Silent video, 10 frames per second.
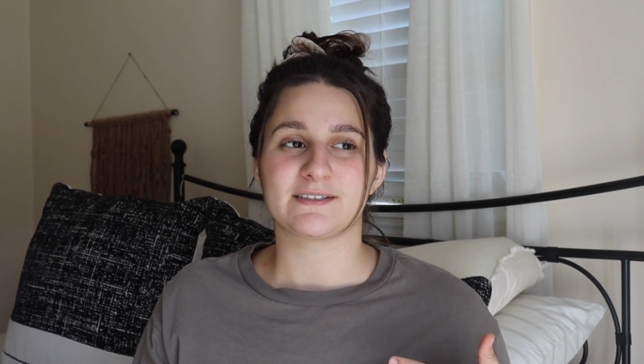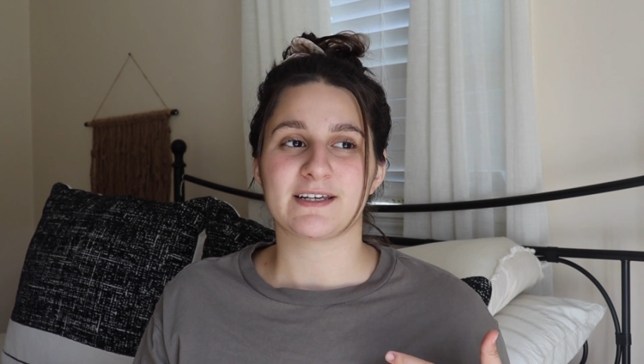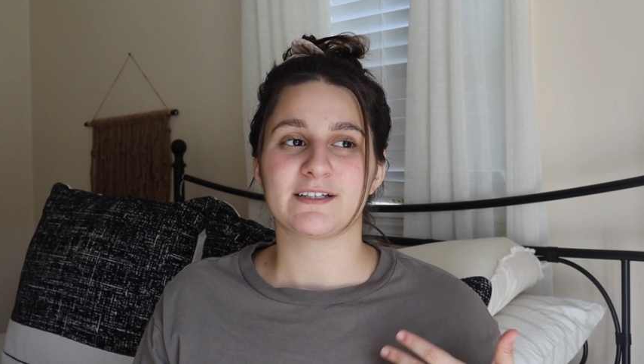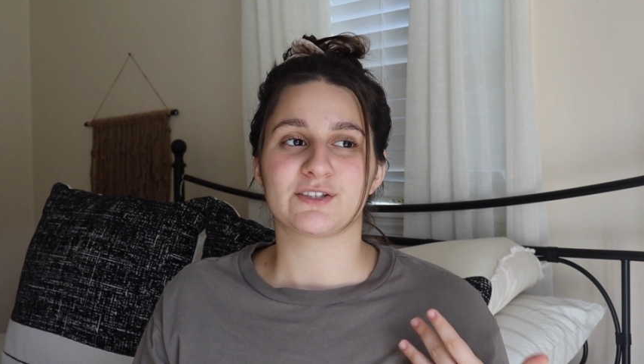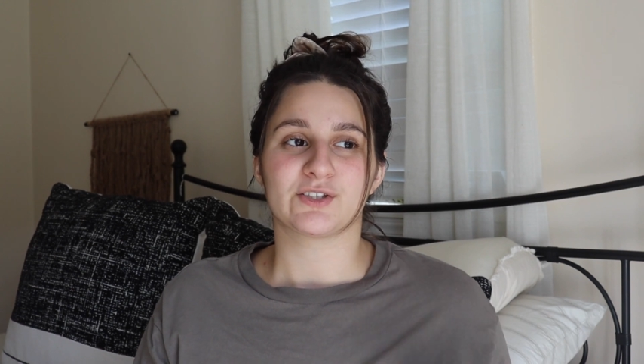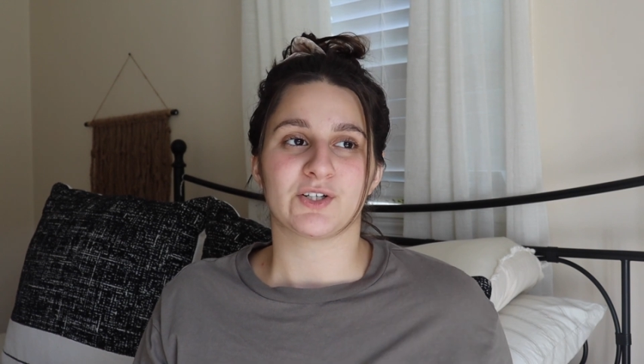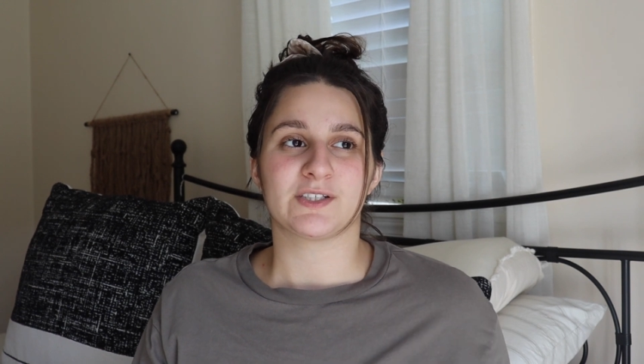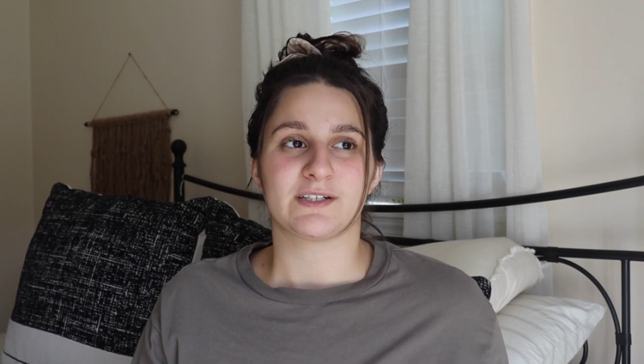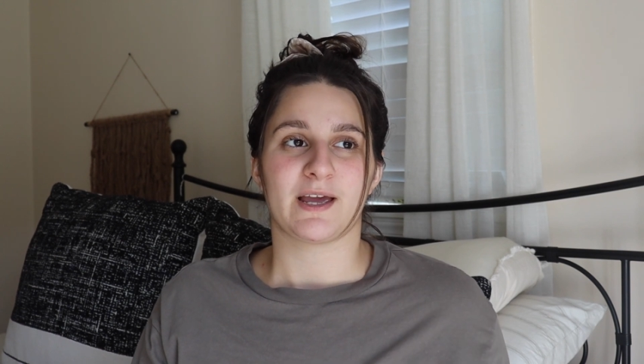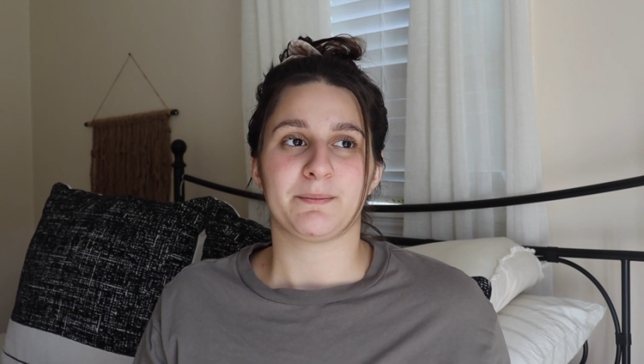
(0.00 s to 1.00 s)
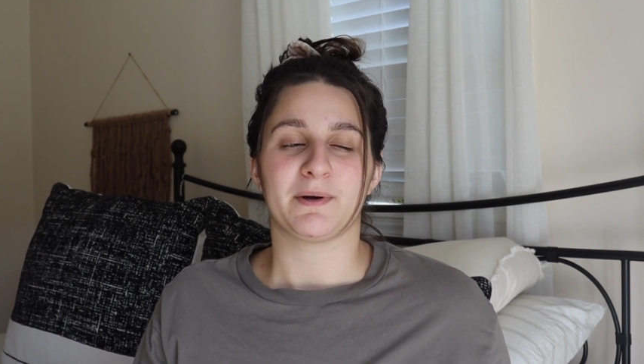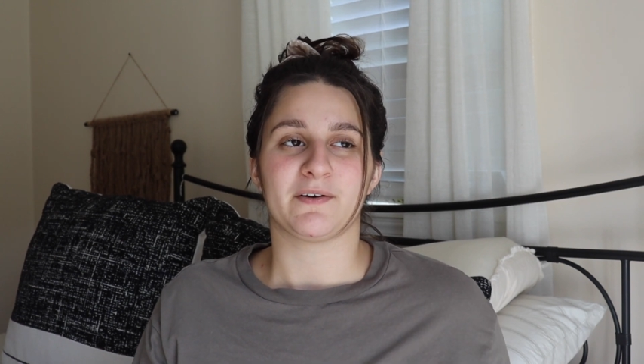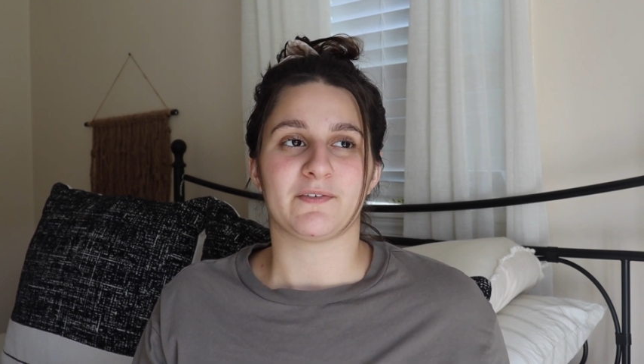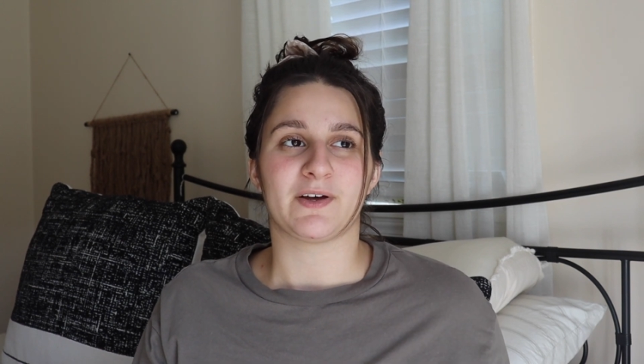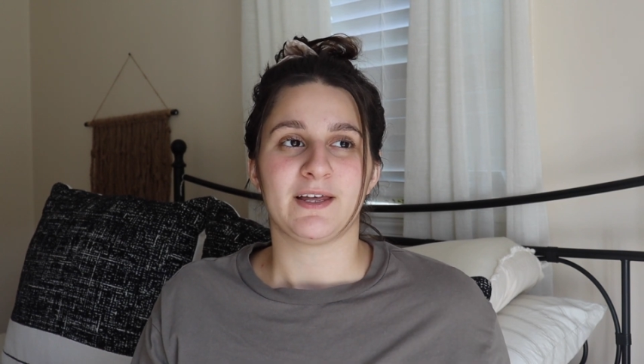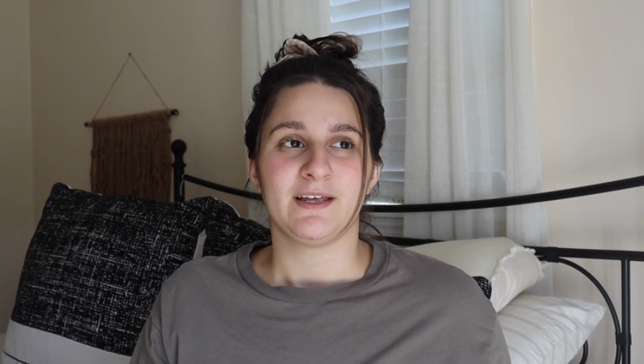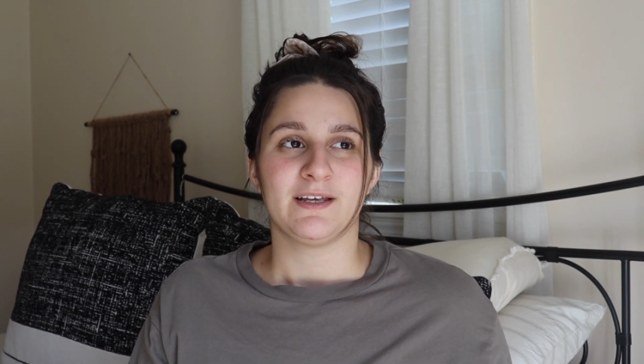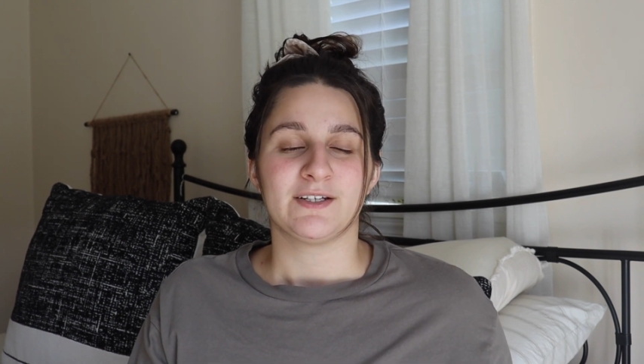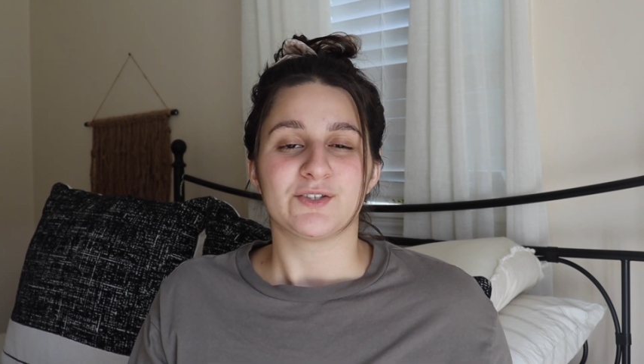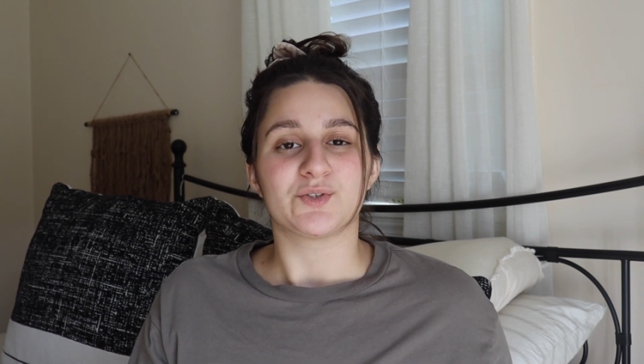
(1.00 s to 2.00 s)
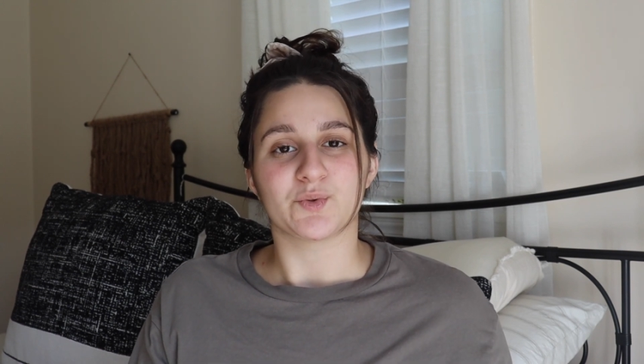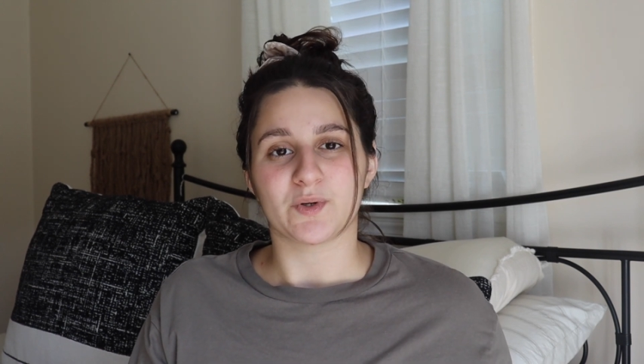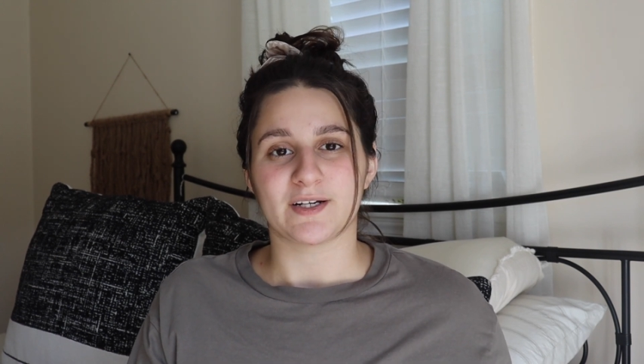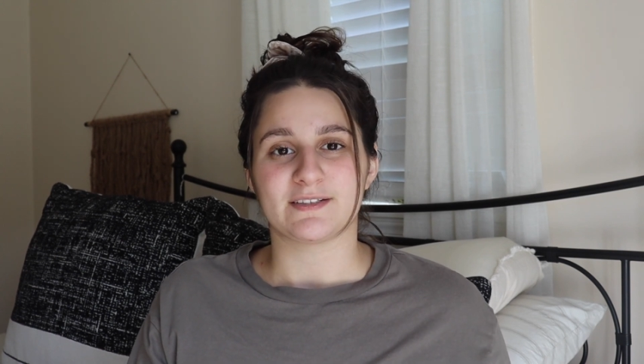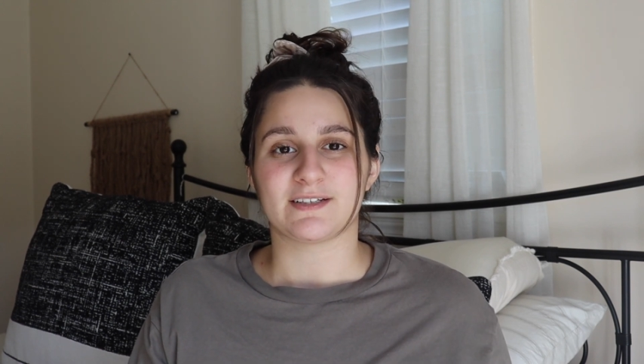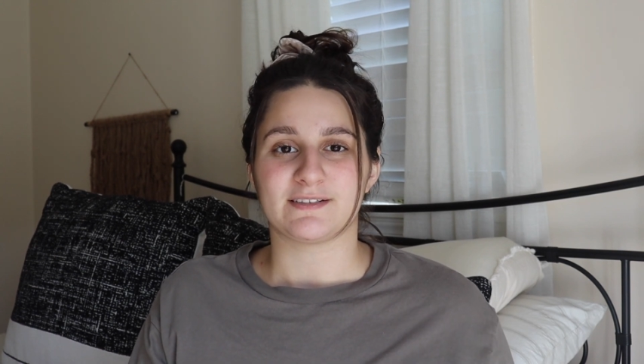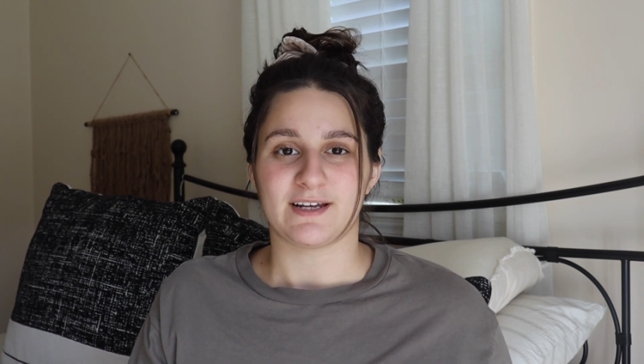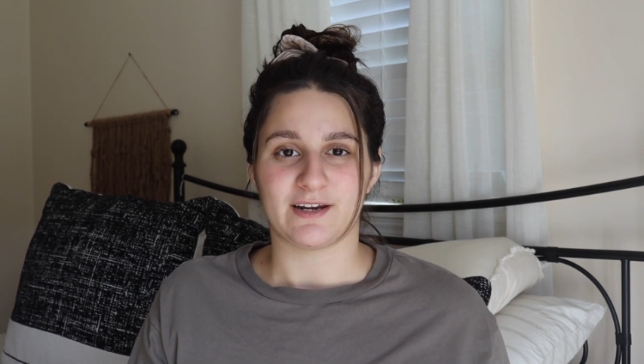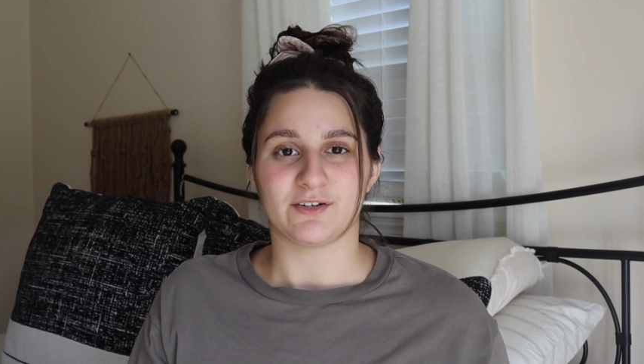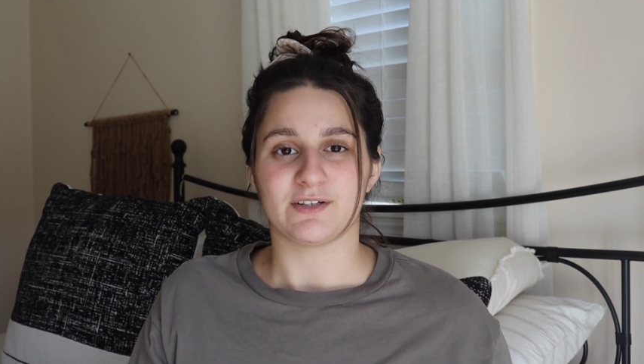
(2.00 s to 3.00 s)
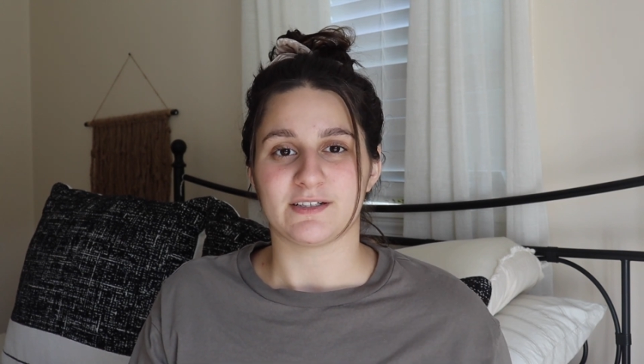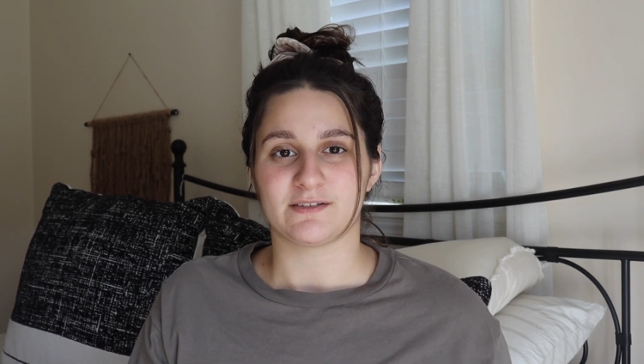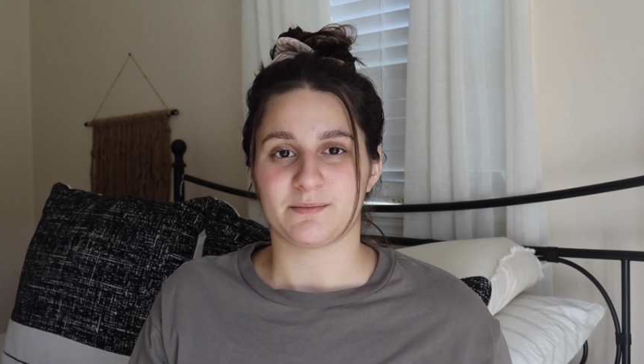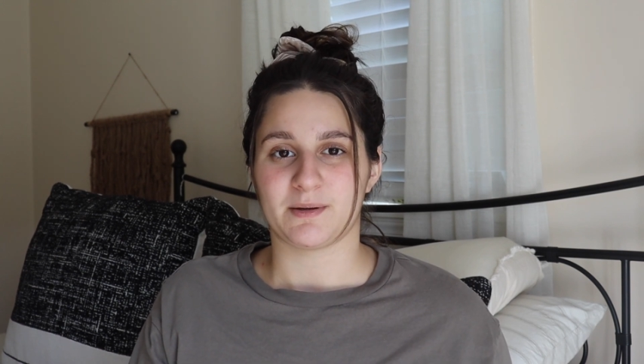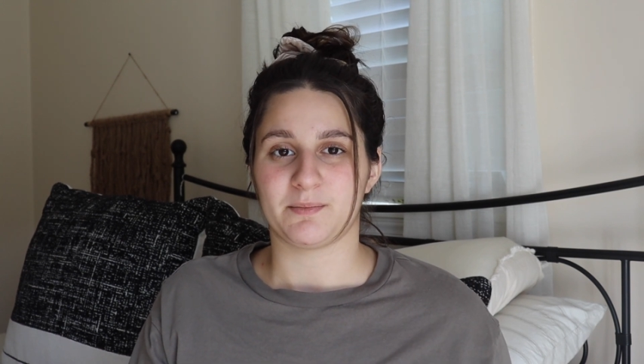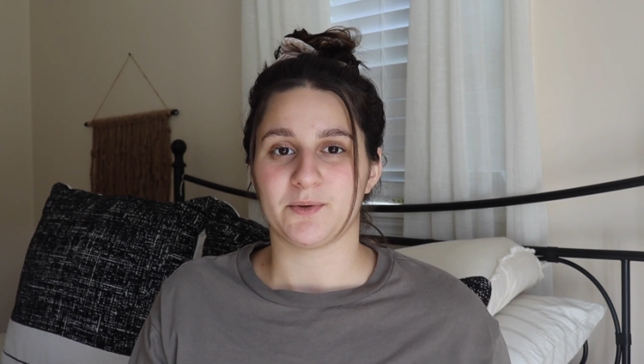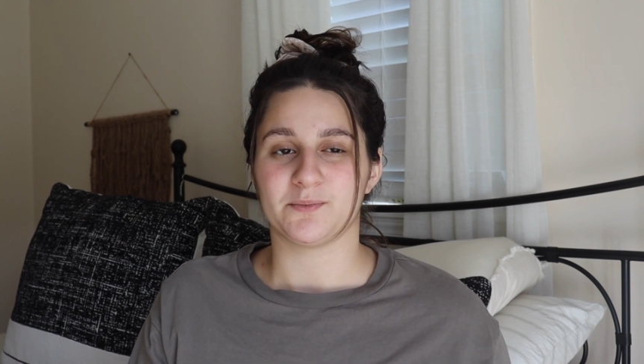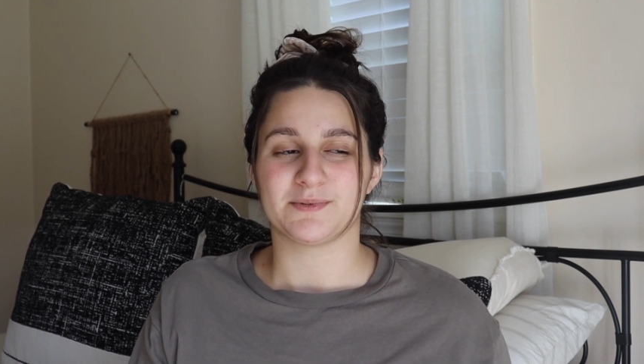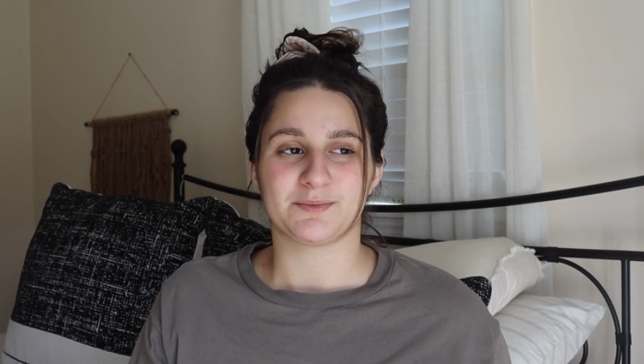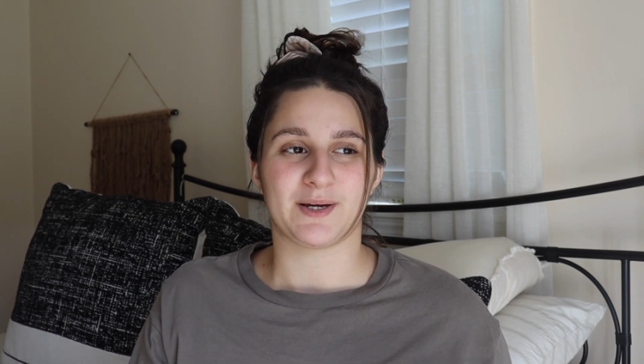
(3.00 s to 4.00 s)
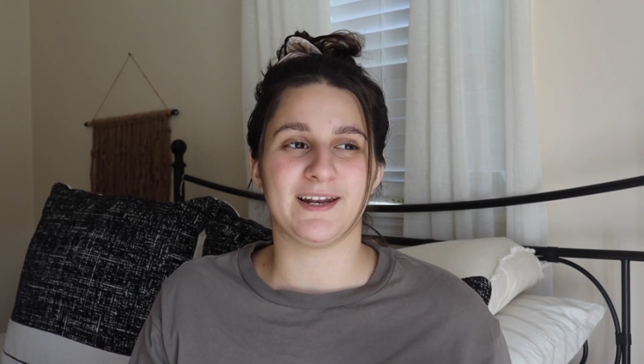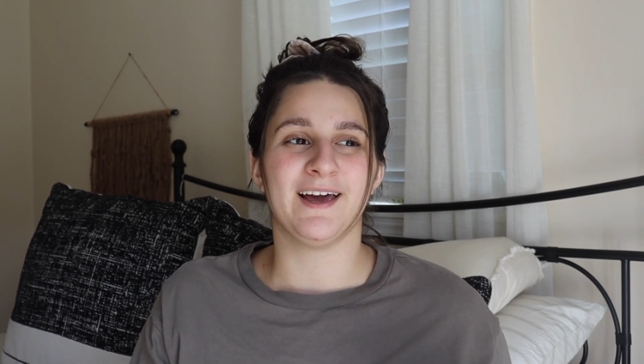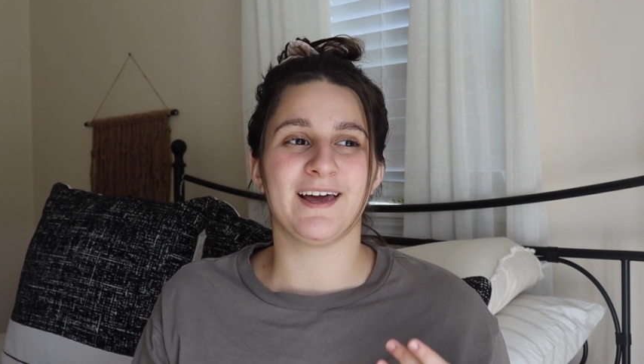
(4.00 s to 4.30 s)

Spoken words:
it's like a certain type of soreness and tenderness on my boobs when,